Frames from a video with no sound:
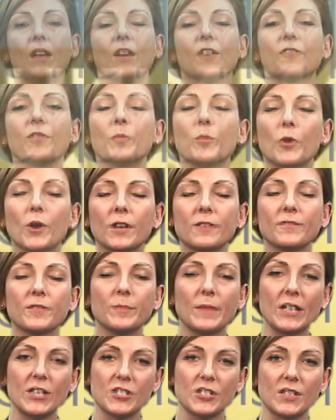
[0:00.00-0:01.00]
For more
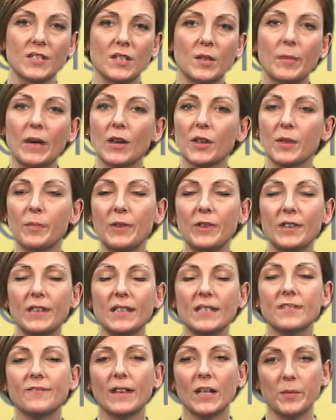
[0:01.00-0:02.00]
information about
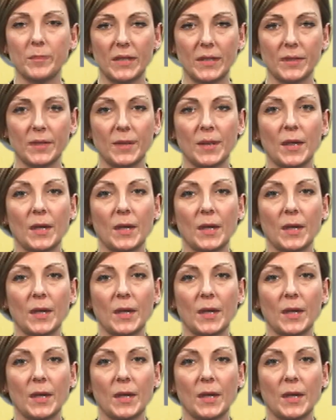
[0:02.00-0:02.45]
community development,